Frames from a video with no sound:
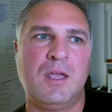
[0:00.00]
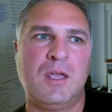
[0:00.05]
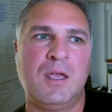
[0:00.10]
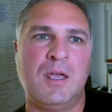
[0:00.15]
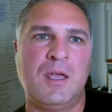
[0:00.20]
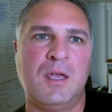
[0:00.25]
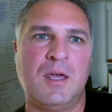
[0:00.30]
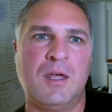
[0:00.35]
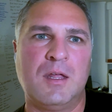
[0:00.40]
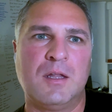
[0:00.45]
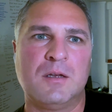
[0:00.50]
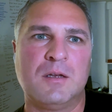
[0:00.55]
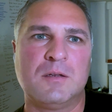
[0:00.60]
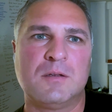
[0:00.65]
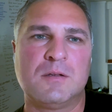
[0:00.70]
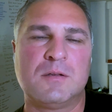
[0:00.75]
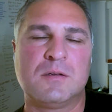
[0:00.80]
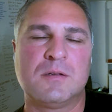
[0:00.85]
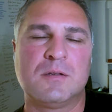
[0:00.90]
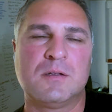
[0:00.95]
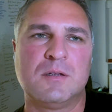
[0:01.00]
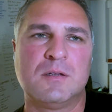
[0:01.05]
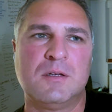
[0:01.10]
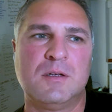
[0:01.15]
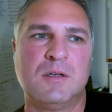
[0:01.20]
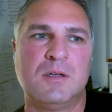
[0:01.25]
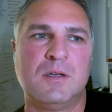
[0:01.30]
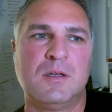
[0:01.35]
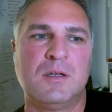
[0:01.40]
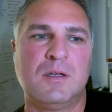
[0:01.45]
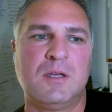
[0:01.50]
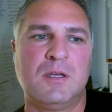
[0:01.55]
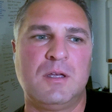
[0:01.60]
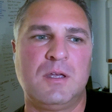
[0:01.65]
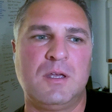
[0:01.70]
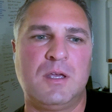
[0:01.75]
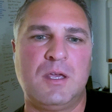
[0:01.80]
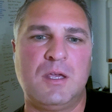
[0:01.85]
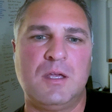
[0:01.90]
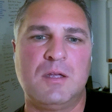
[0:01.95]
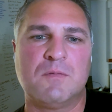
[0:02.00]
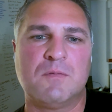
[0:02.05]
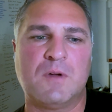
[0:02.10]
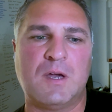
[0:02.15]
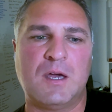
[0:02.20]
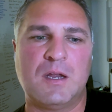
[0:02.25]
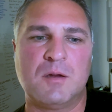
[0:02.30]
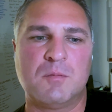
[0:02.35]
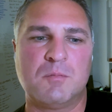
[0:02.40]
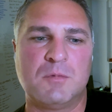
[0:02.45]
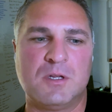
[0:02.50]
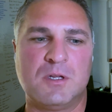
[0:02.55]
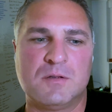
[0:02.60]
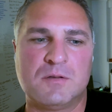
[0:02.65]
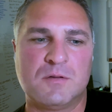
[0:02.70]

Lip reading: And he invited me